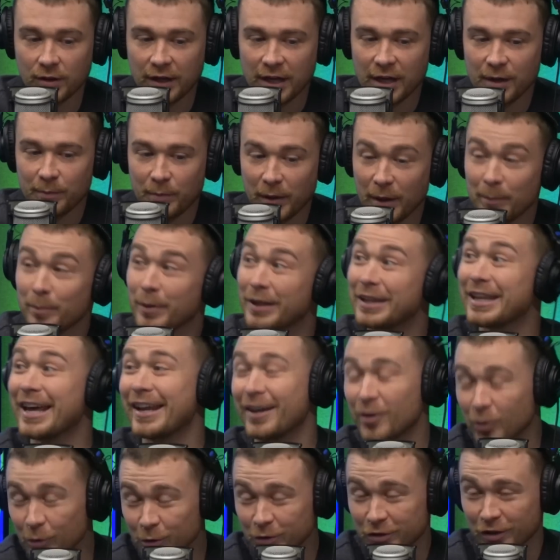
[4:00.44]
keep it. But
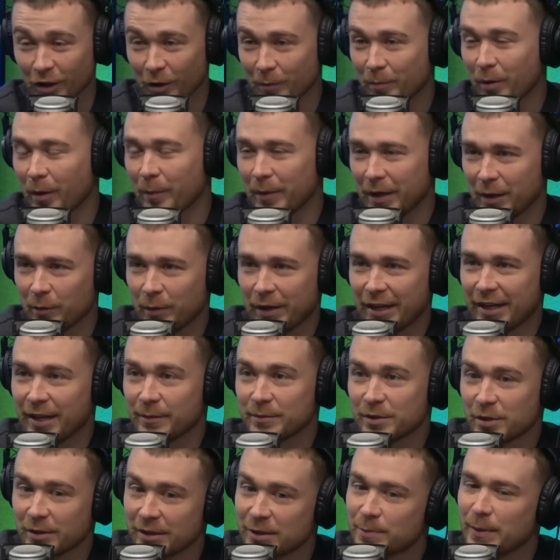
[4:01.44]
then also probably when it
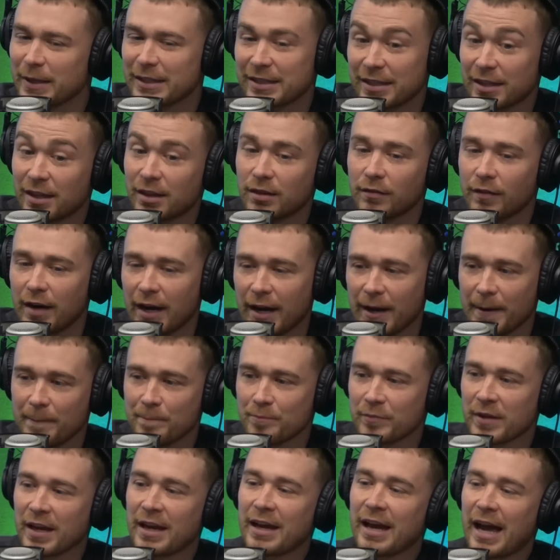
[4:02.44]
comes to expected threat,
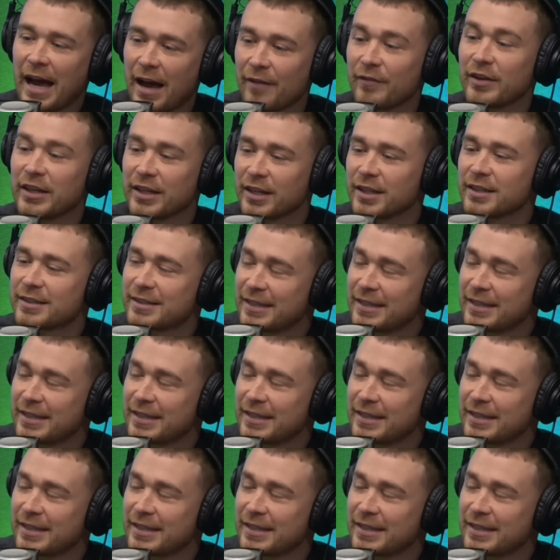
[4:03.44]
having a